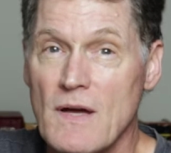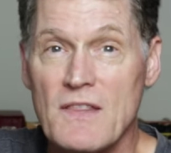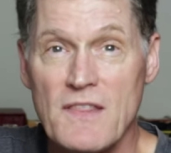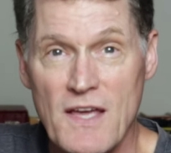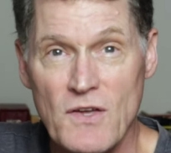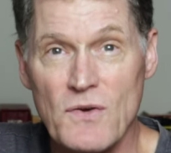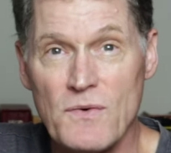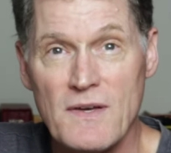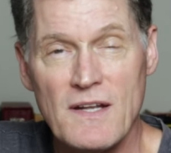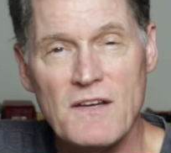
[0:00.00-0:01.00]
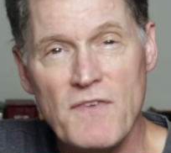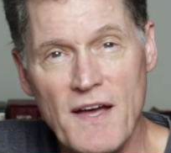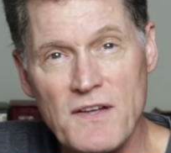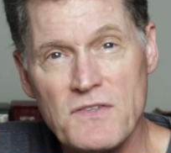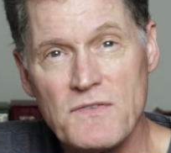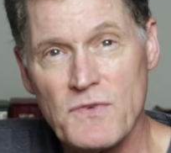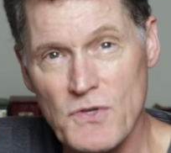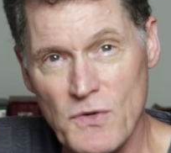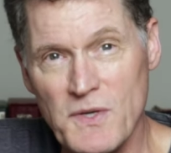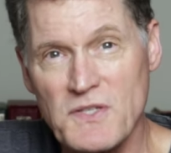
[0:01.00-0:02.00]
And thank you in advance for
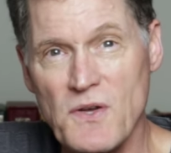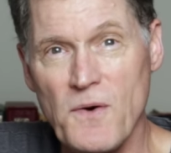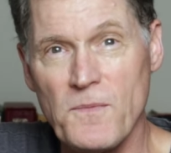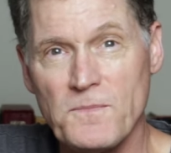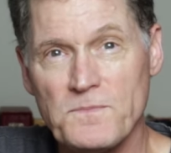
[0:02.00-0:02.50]
doing so.